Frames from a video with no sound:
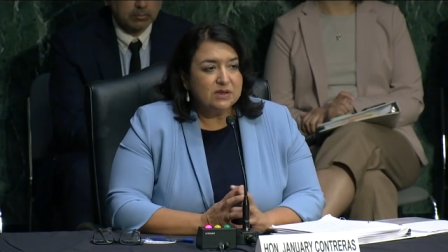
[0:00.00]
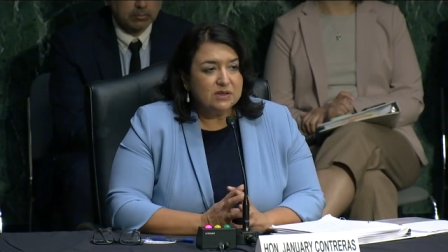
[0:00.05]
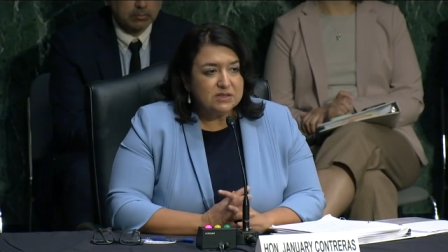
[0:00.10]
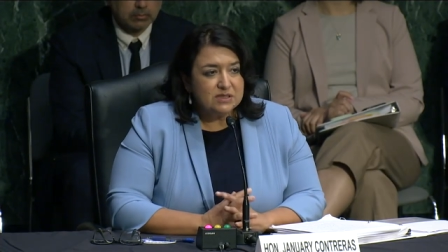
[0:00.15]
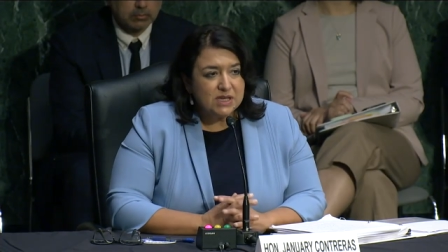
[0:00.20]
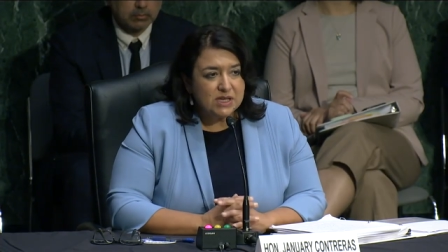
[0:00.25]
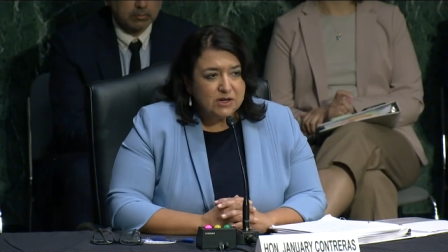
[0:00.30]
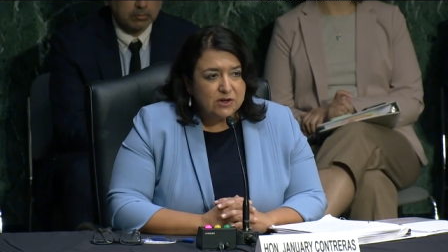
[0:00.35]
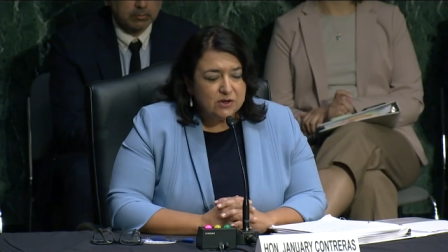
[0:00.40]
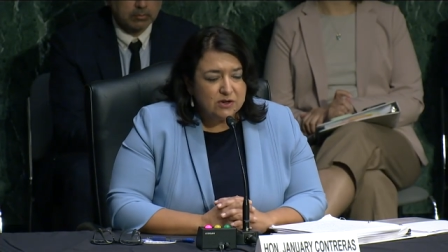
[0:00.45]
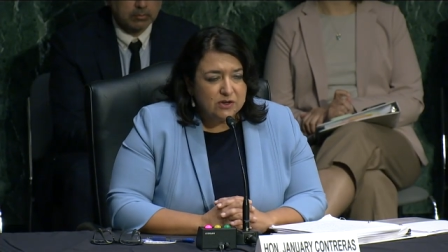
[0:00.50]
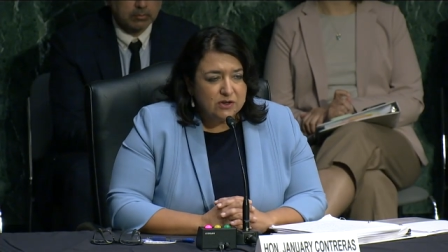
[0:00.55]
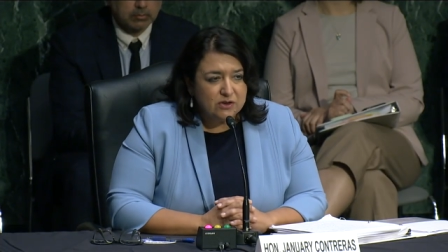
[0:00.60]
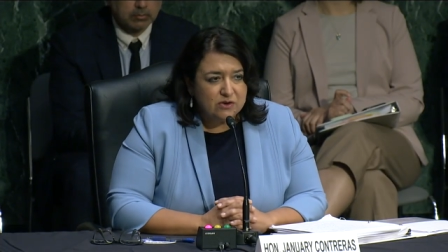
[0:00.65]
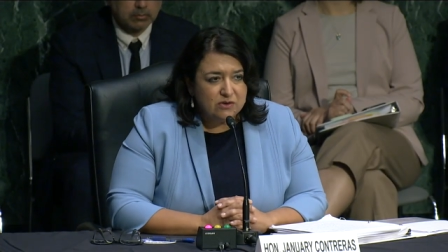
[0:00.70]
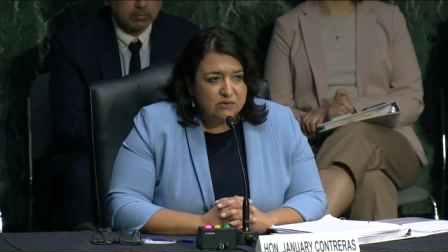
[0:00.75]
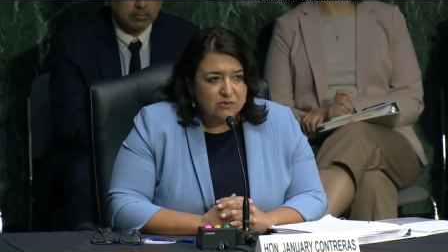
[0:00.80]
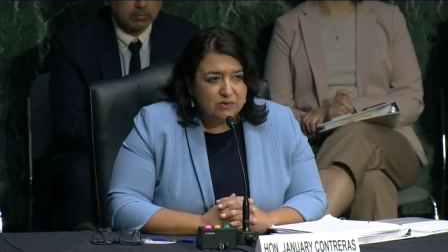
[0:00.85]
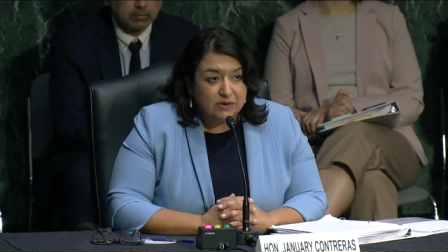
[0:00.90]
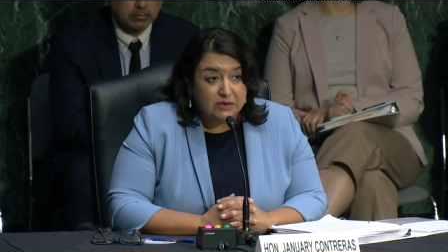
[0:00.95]
Senator,
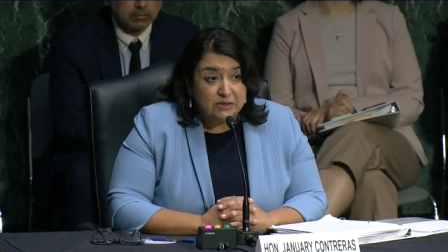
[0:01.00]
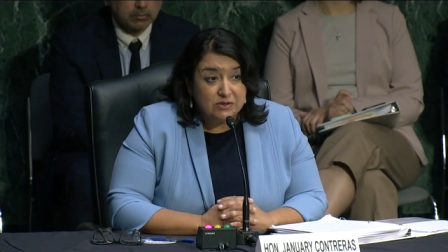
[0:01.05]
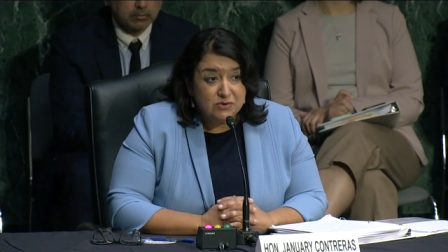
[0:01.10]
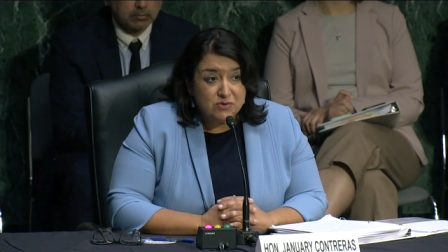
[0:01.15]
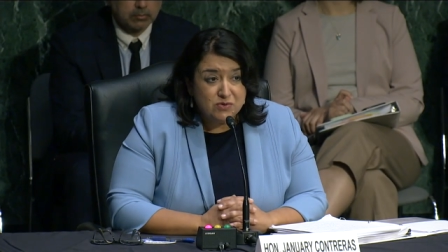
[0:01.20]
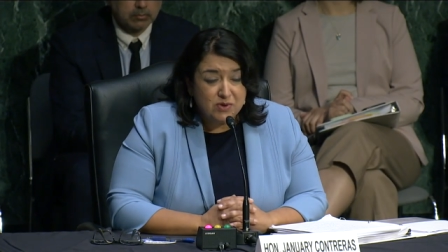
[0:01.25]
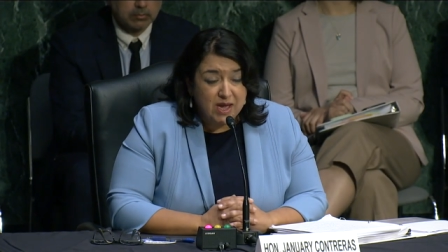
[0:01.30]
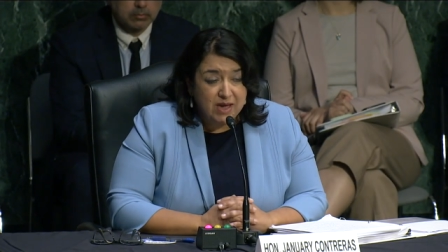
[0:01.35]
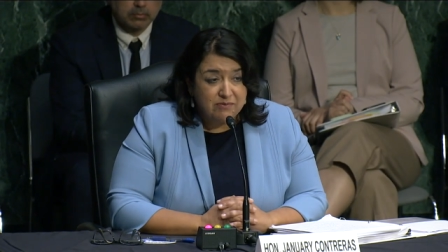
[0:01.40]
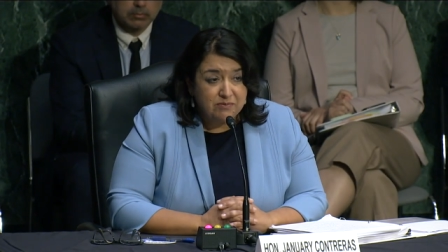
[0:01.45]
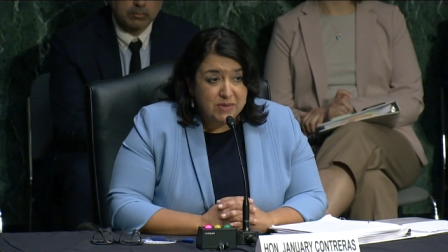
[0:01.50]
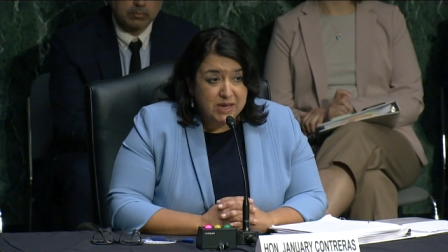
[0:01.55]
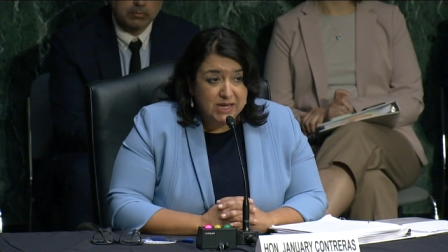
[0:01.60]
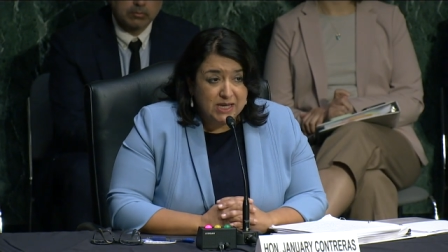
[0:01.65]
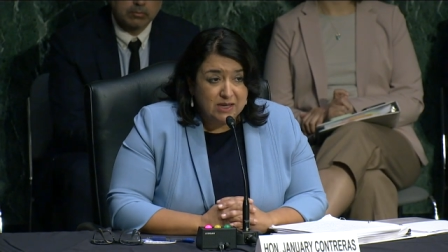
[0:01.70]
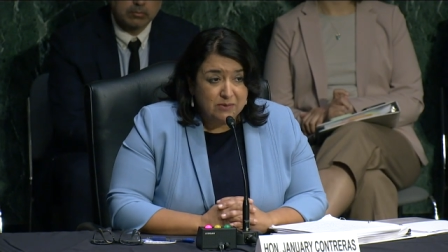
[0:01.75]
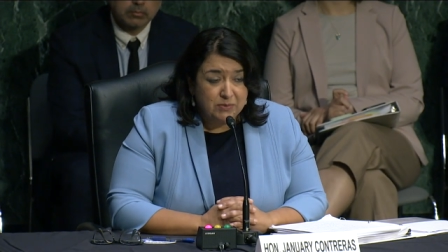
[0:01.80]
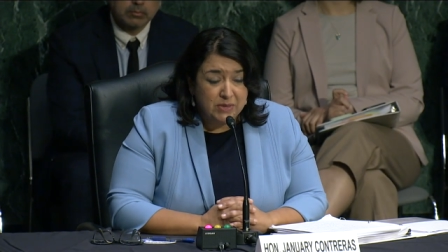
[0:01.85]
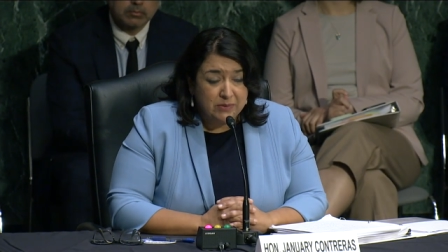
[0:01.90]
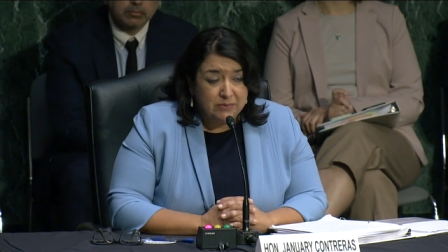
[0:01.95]
you do have my
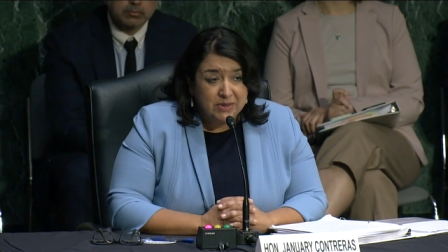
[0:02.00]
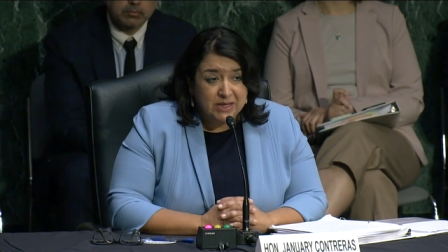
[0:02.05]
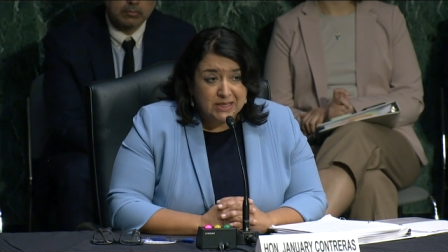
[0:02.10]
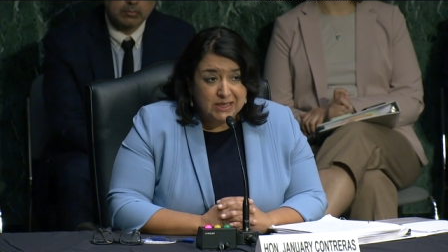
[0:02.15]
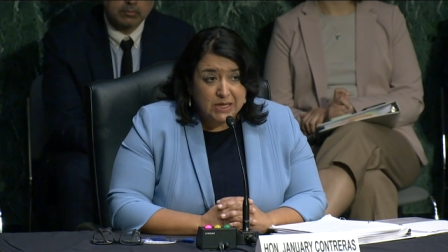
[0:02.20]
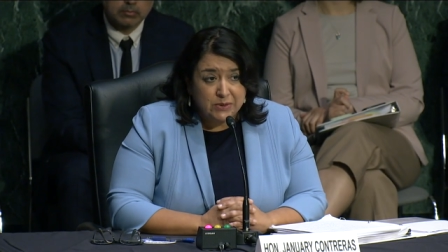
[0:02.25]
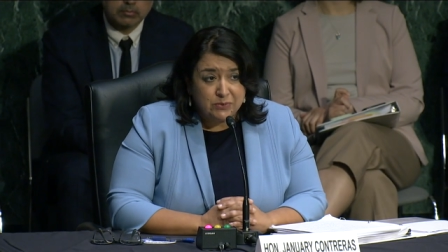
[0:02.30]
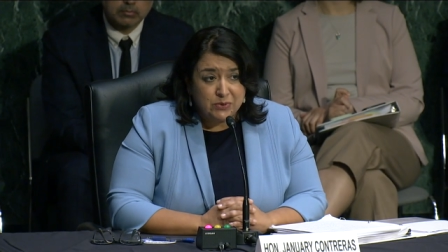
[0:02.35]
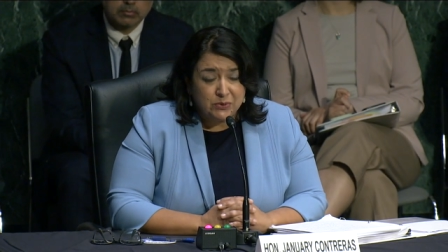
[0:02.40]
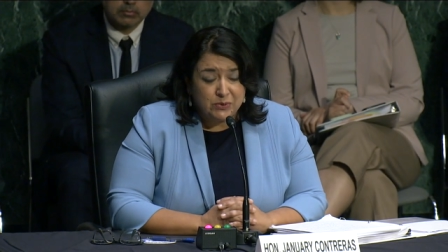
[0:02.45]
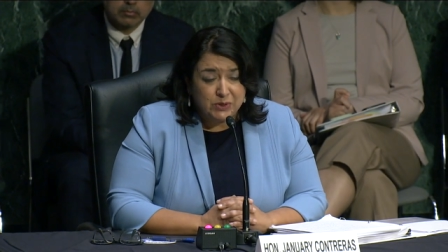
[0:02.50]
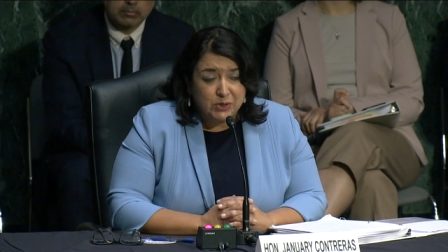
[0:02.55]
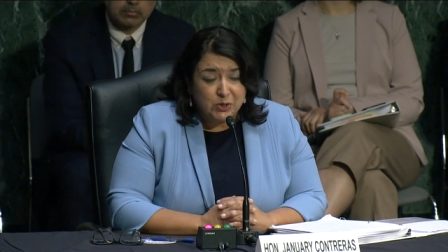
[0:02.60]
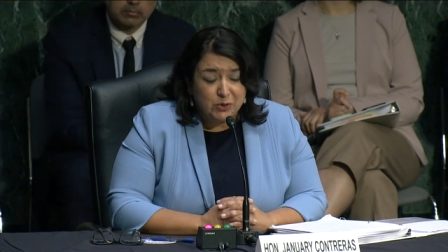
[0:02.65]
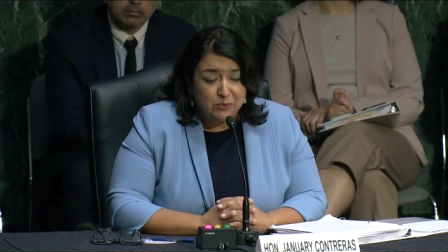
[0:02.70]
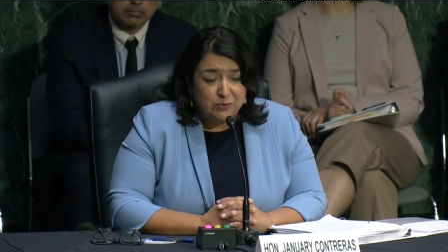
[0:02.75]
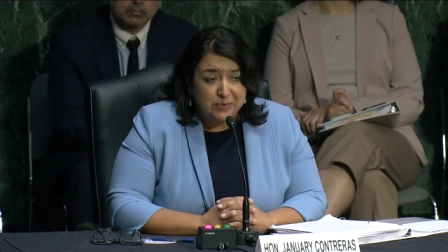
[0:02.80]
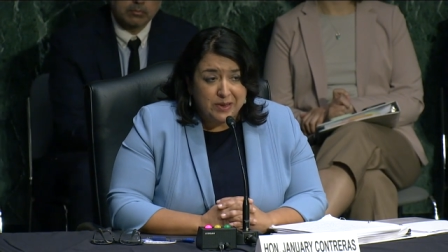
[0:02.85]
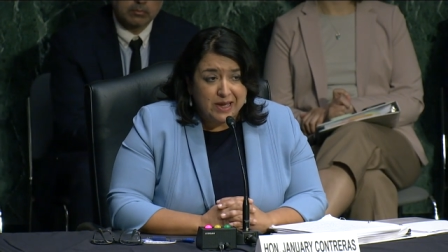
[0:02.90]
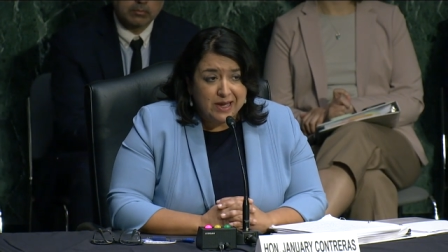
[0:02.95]
commitment that we'll
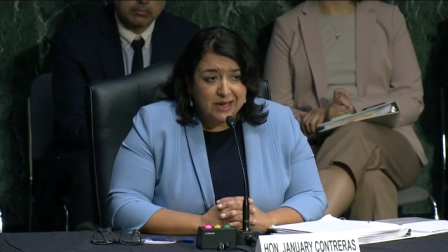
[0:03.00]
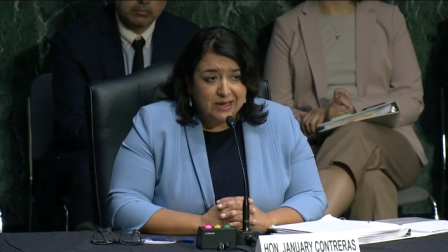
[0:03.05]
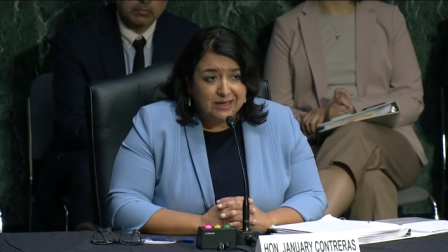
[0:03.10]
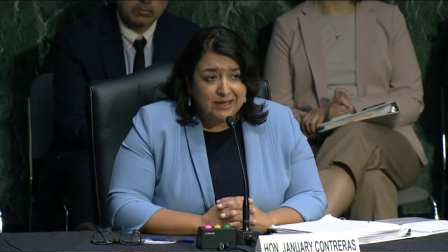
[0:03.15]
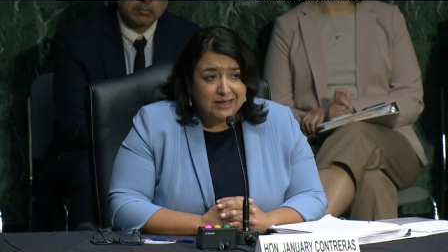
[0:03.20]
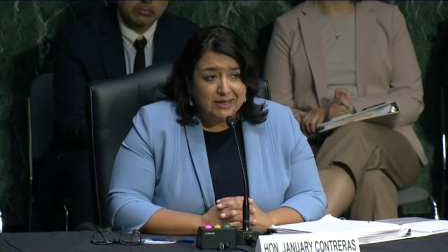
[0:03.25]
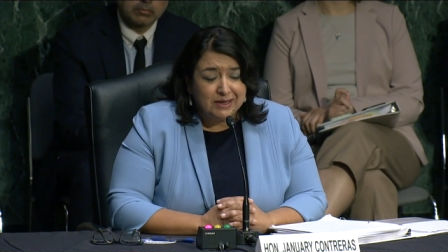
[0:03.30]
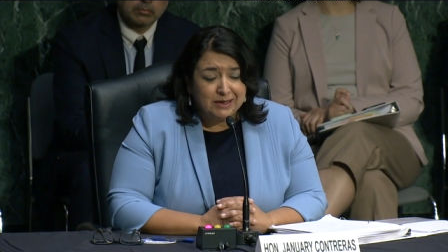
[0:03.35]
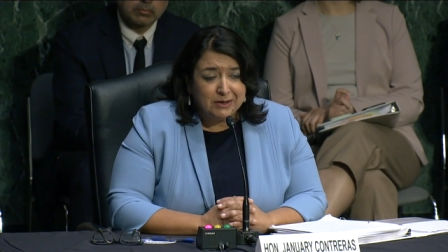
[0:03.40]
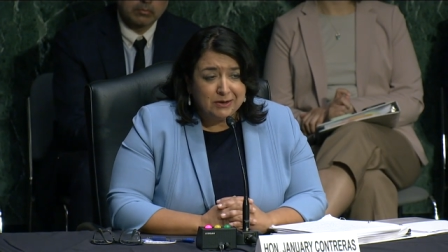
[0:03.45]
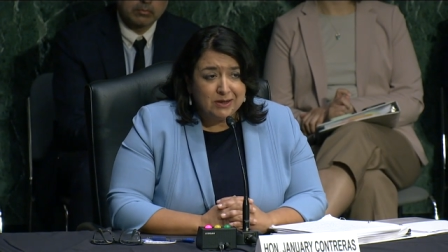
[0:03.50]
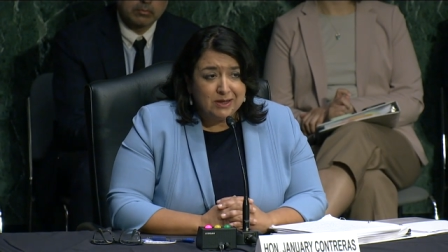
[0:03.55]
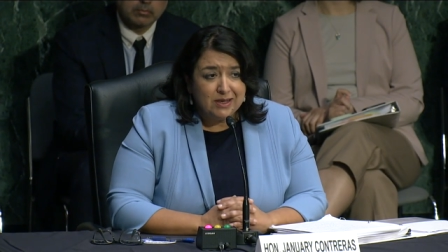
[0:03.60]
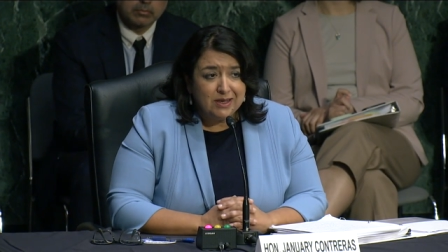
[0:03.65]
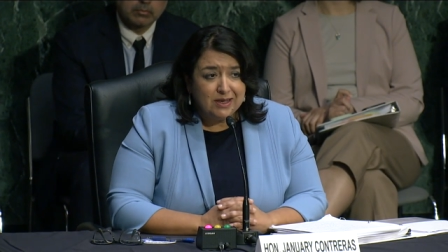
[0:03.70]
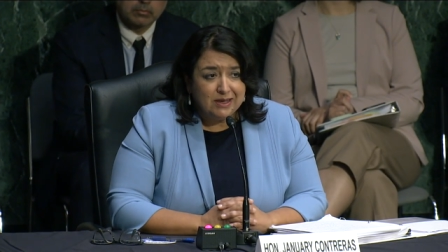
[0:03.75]
go back and